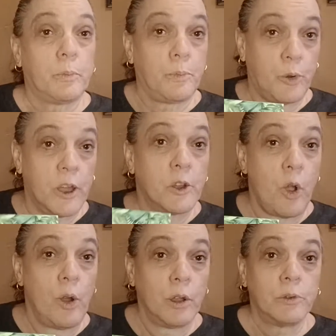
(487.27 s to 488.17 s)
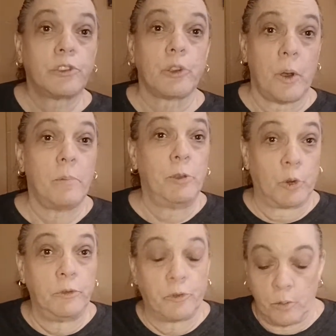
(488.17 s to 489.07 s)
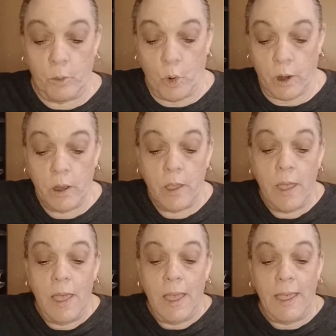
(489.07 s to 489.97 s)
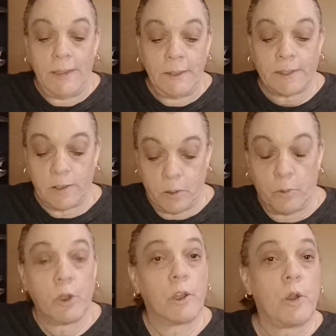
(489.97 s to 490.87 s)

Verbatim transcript: prayer card, so I'm looking for more. And this is a prayer